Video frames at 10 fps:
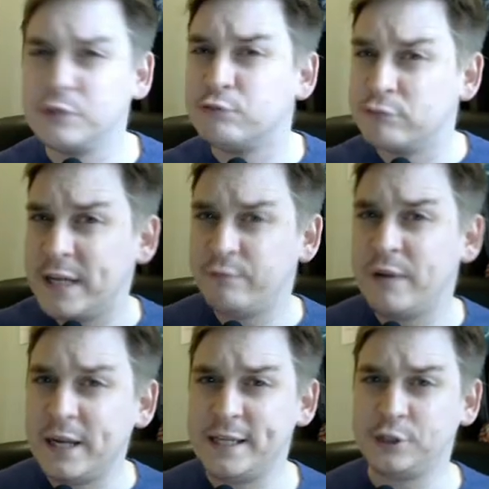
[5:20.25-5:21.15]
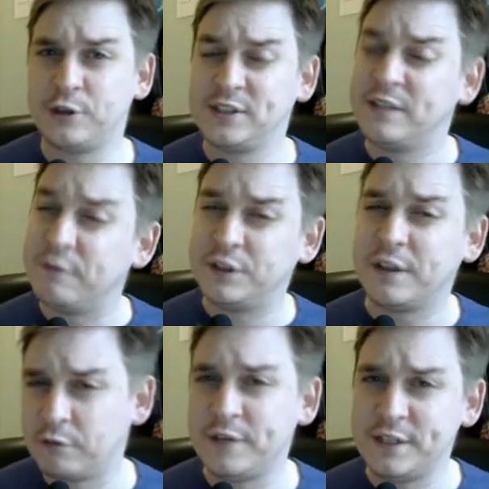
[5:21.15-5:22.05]
really interesting for
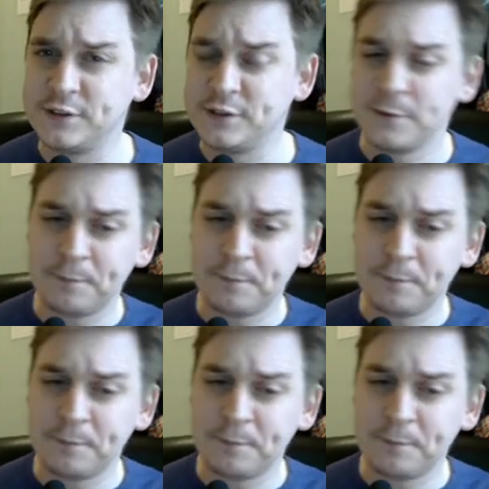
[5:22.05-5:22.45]
different reasons.